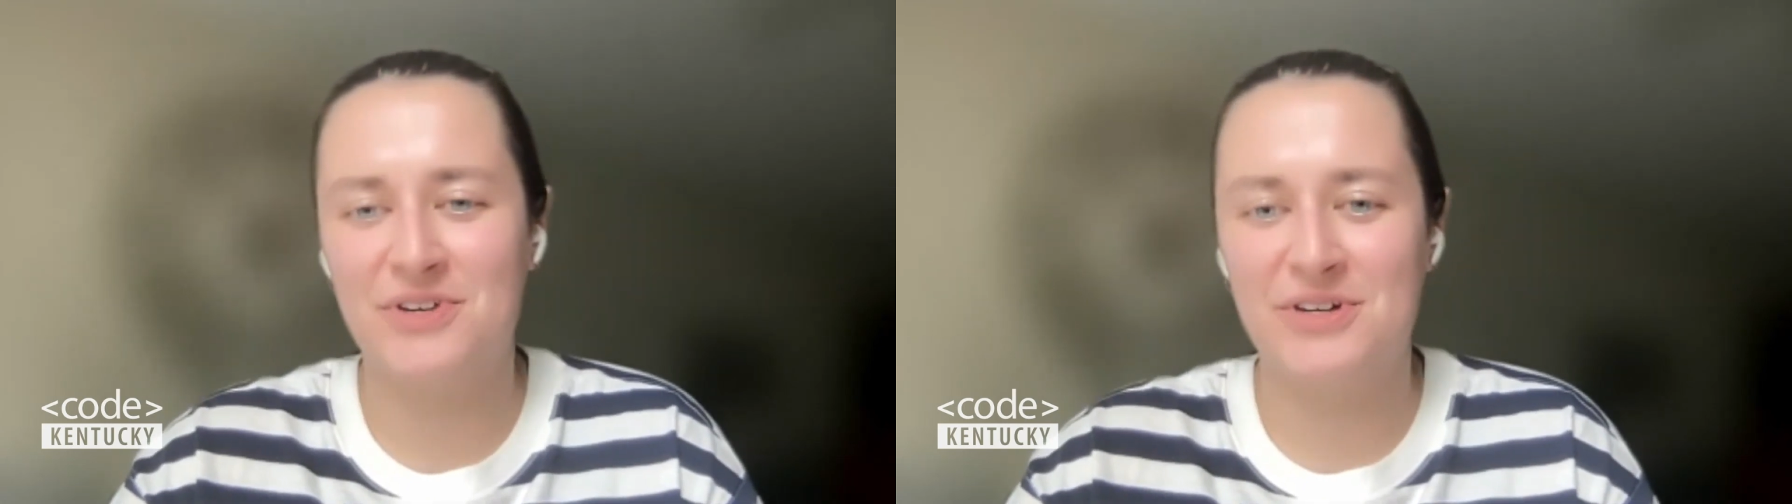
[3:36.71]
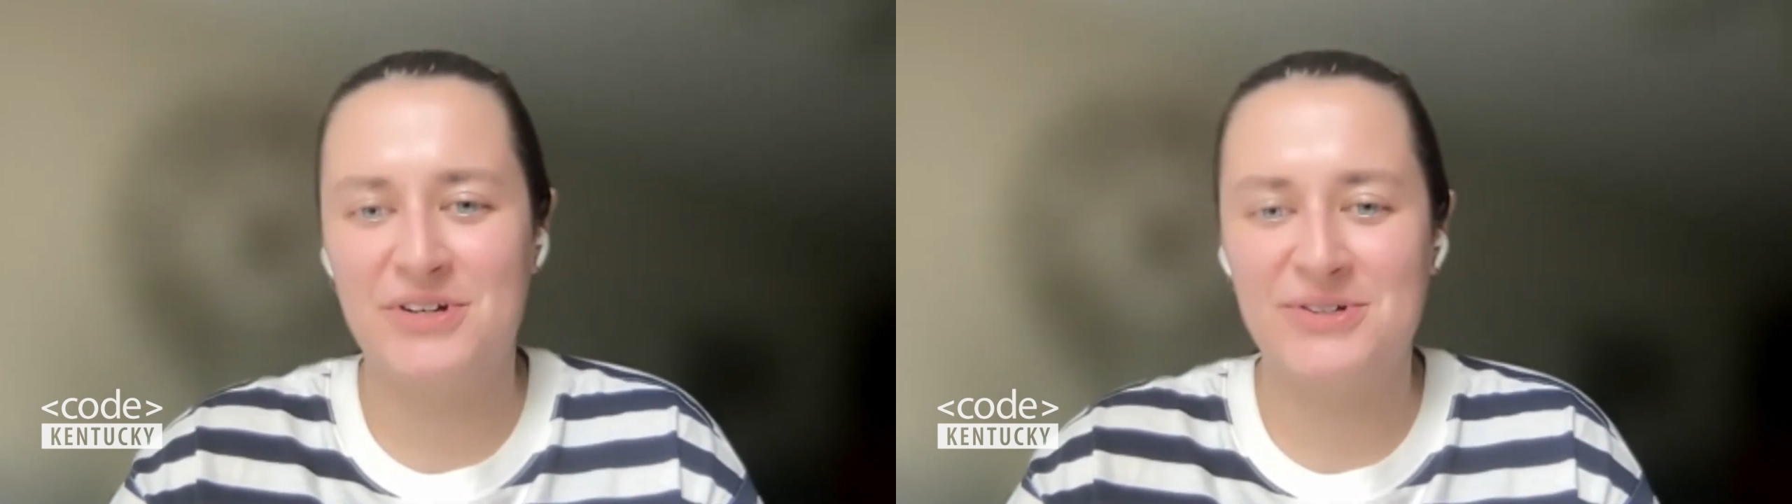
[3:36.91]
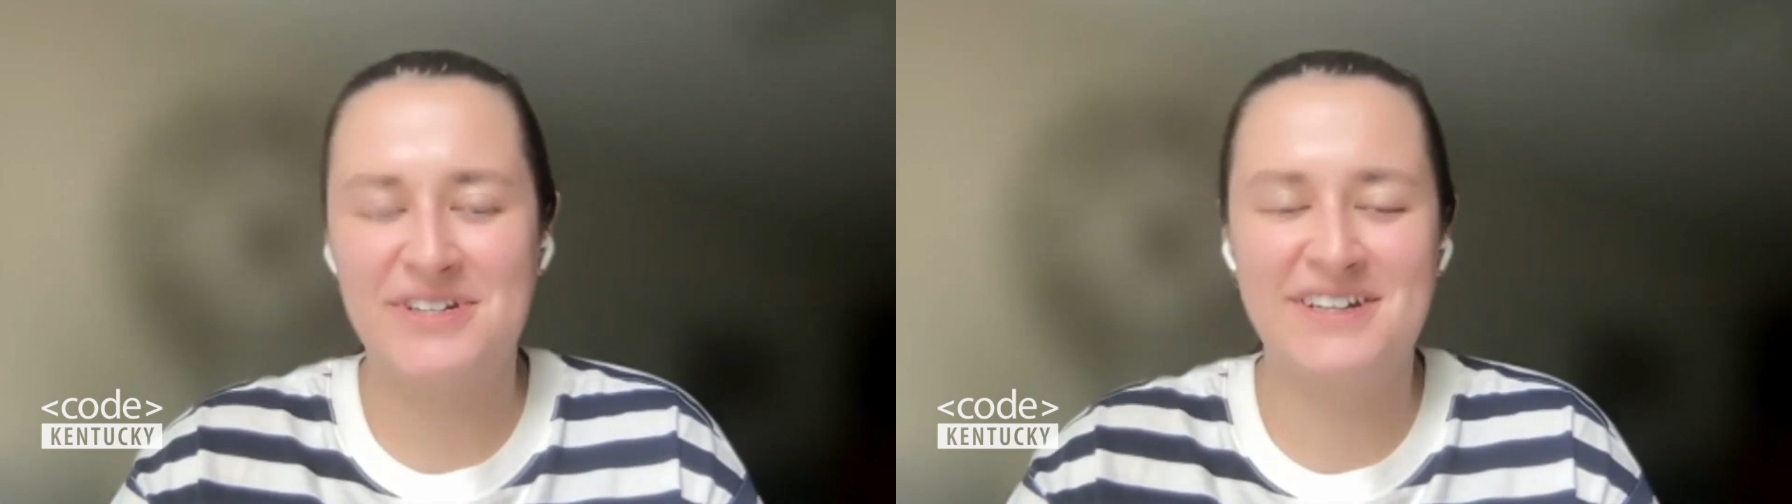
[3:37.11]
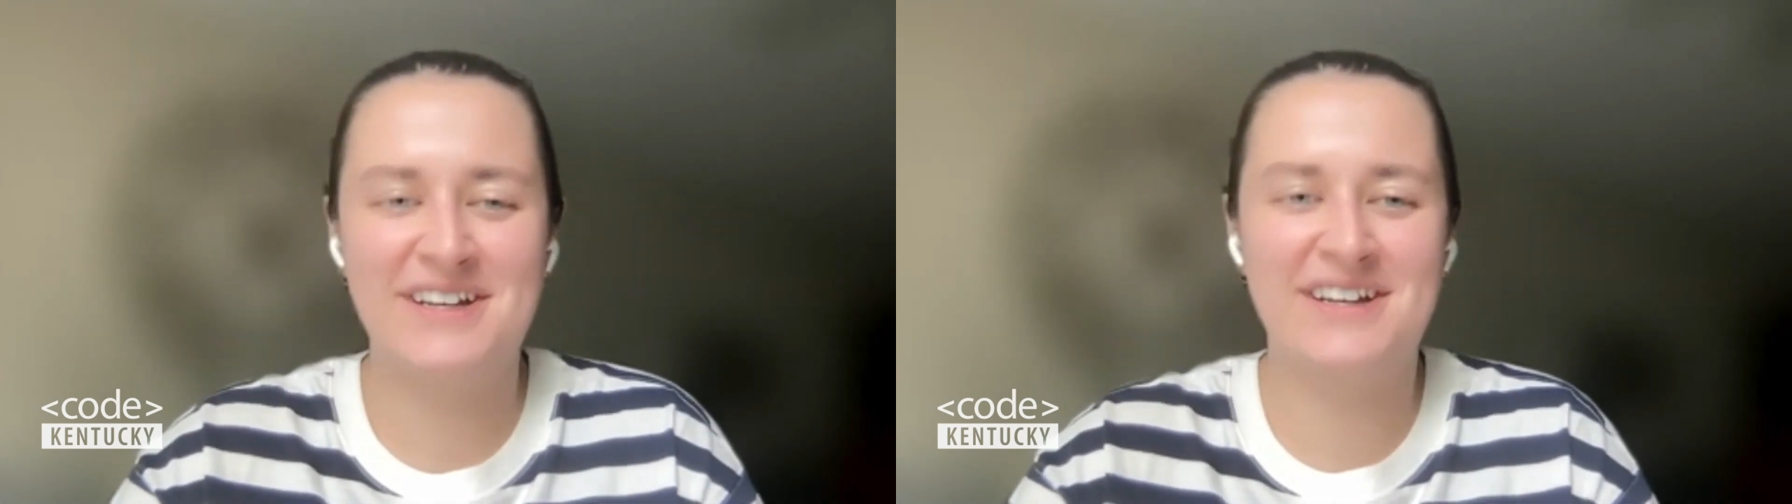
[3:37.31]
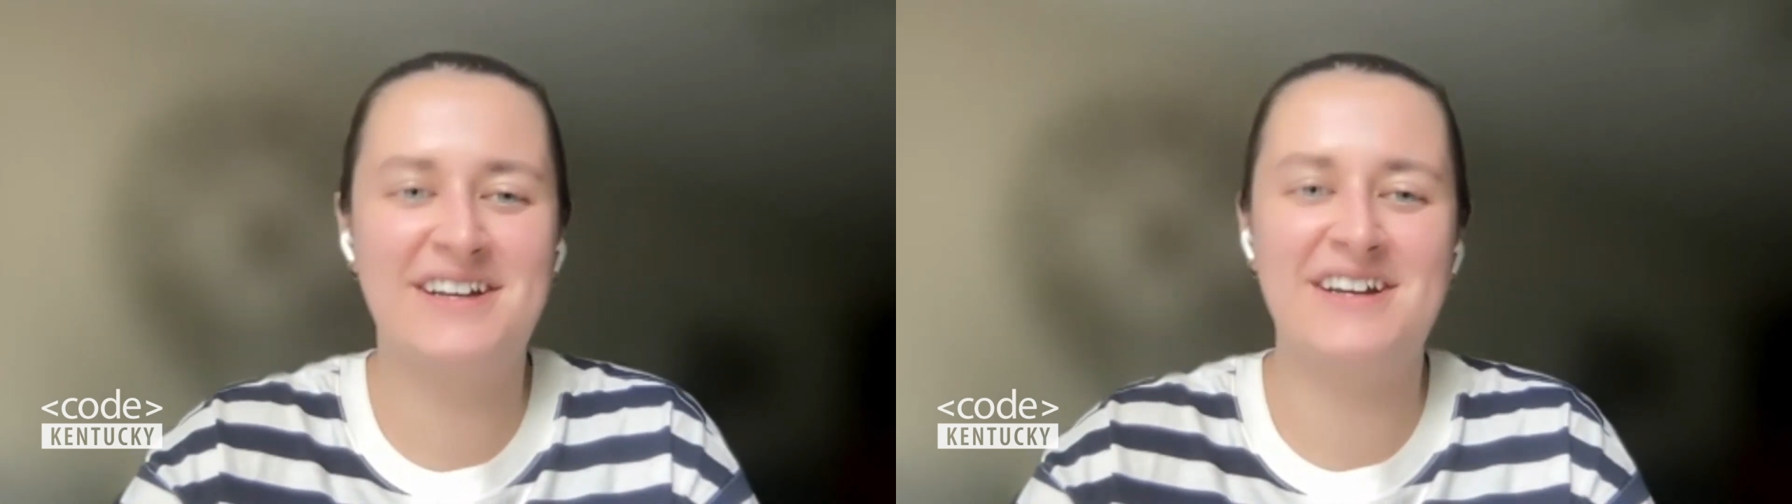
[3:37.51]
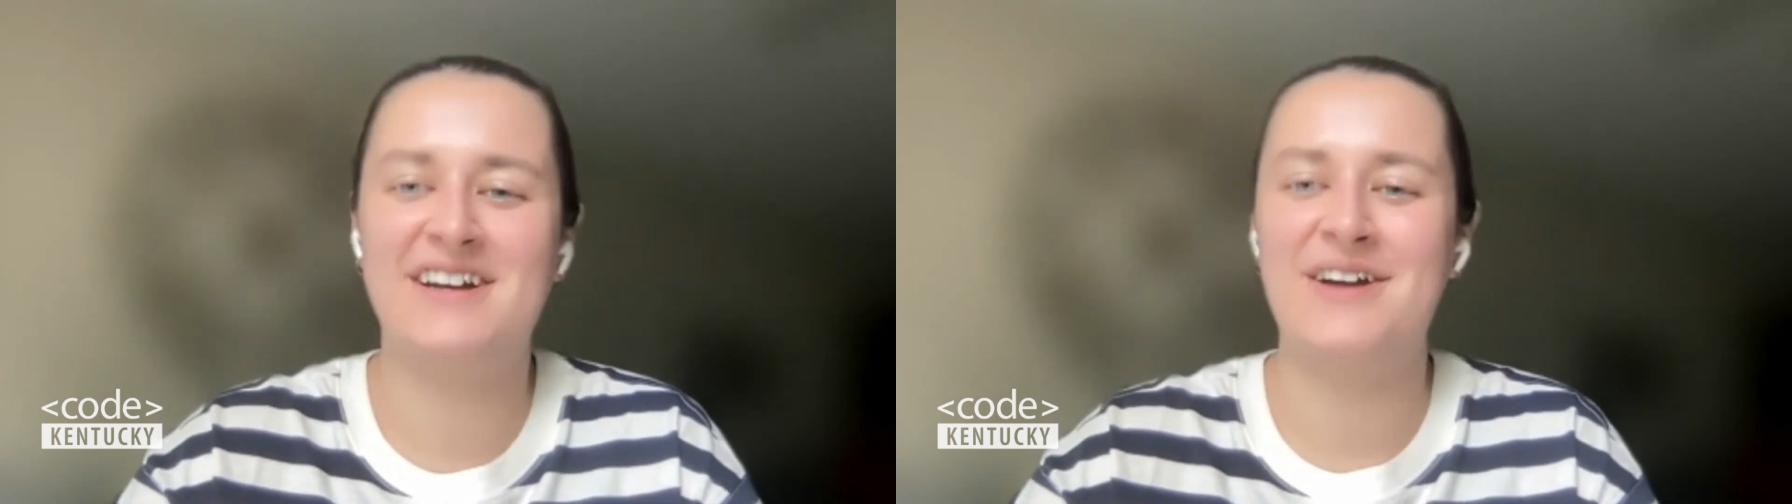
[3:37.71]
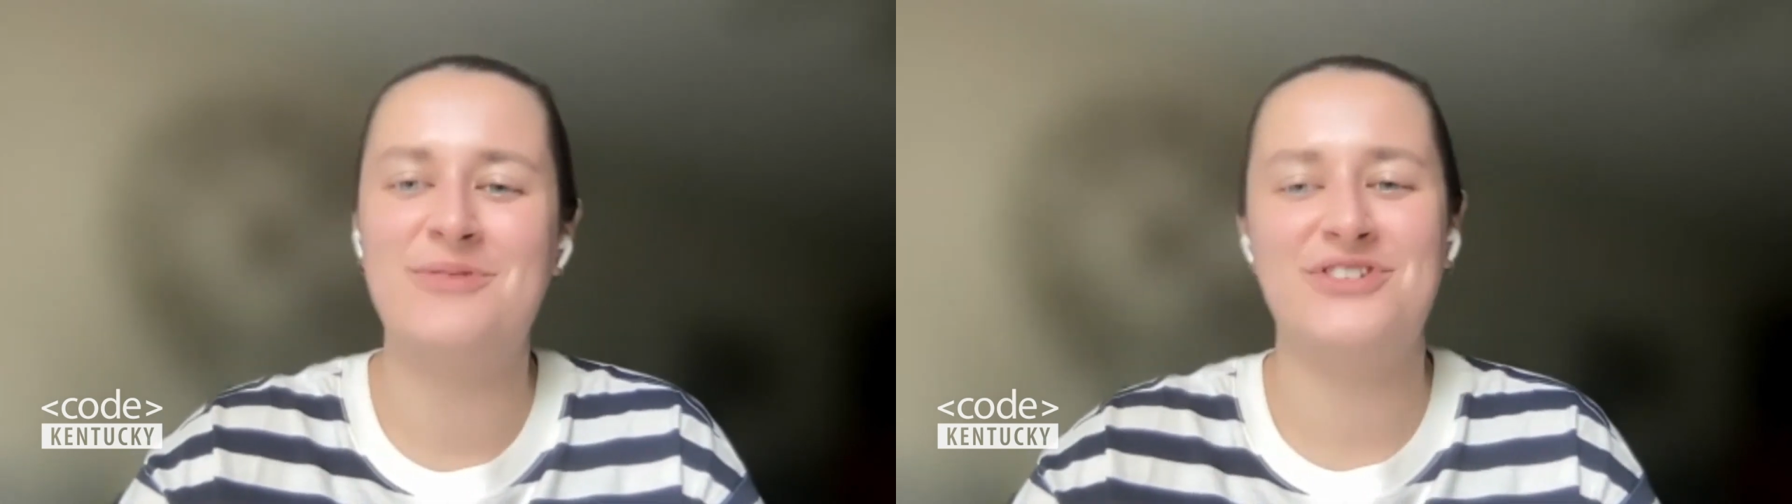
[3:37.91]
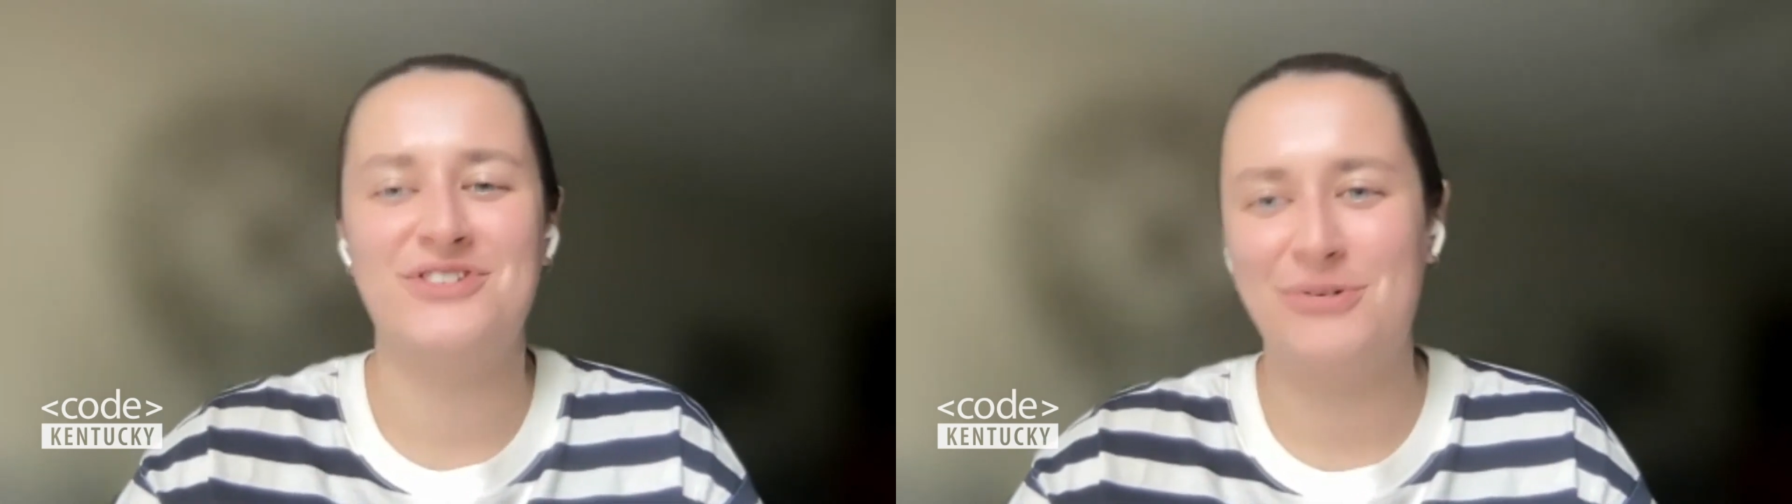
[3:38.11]
field, I
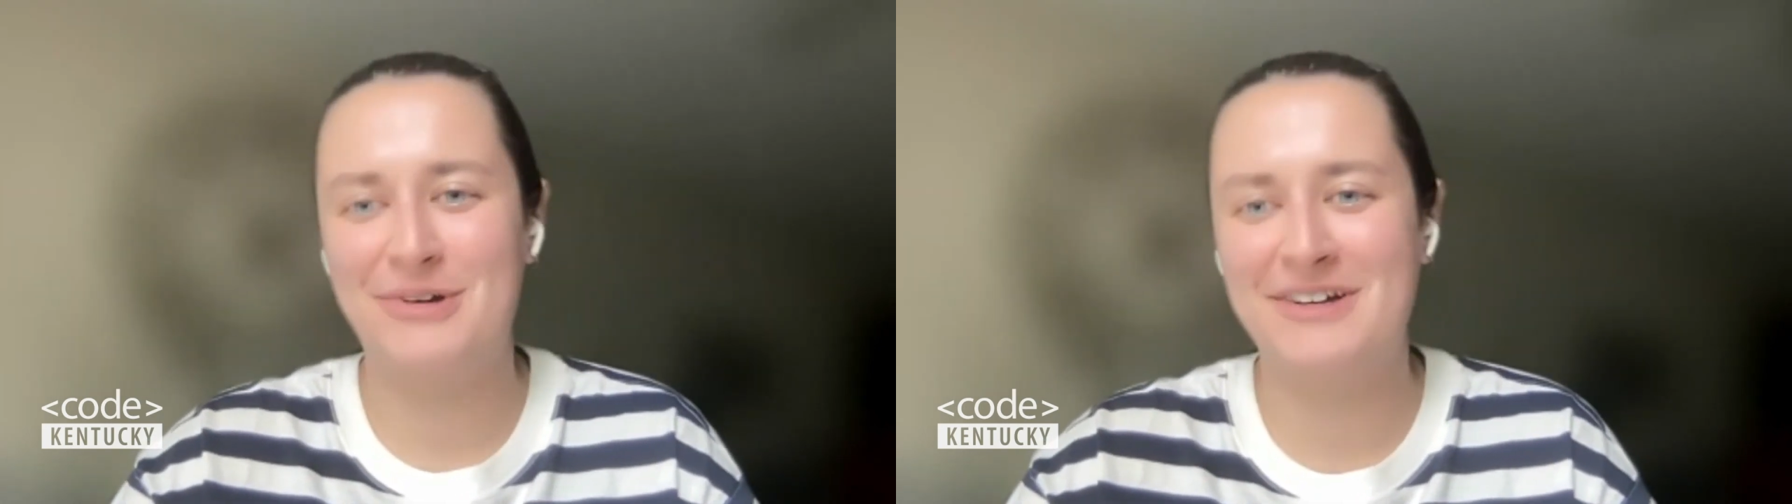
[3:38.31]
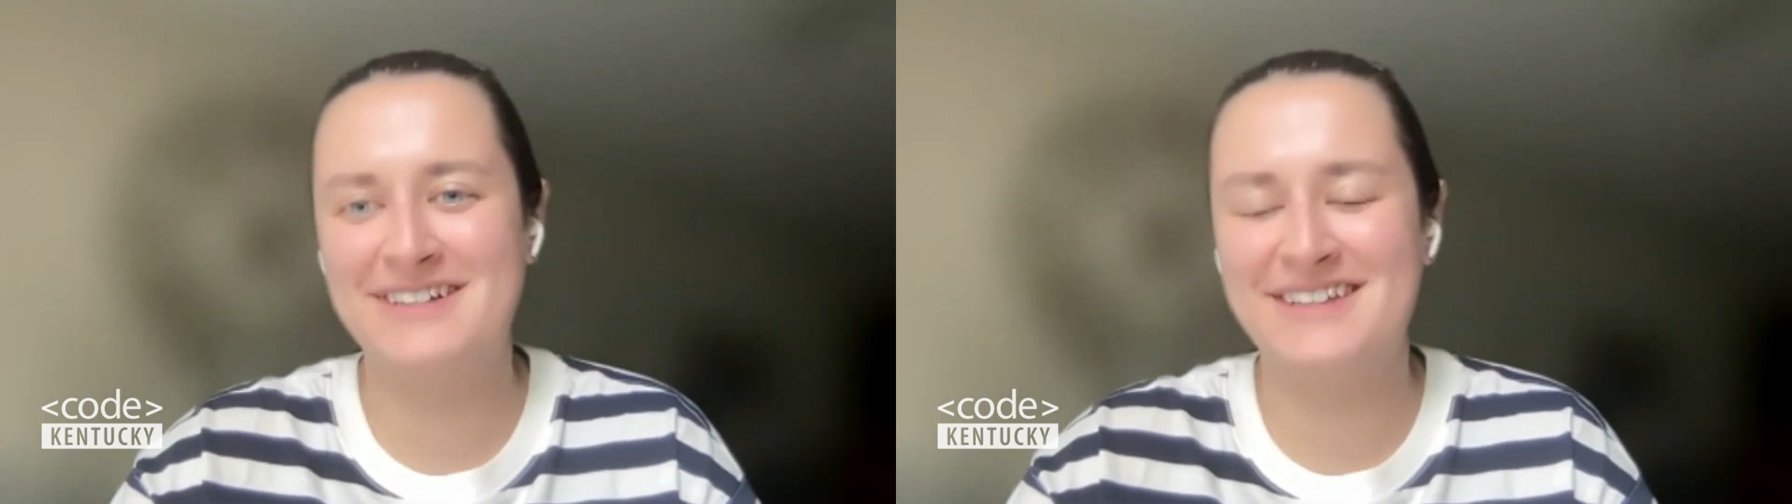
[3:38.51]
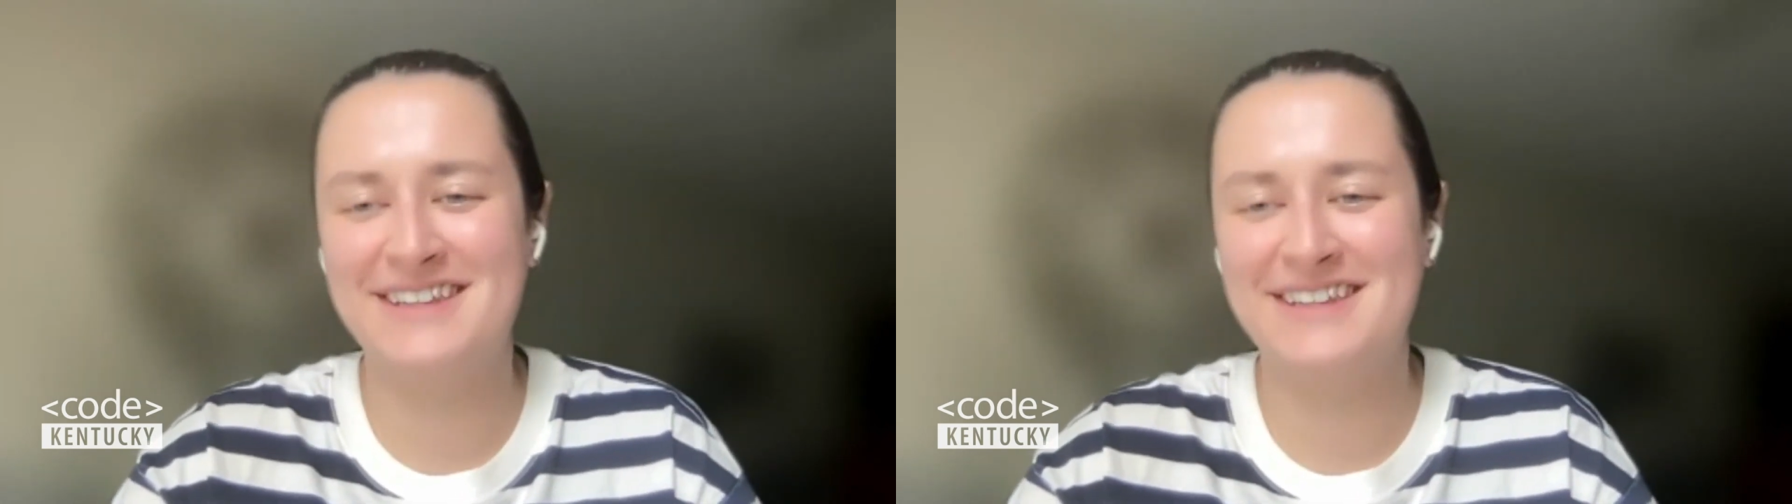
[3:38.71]
would just do it.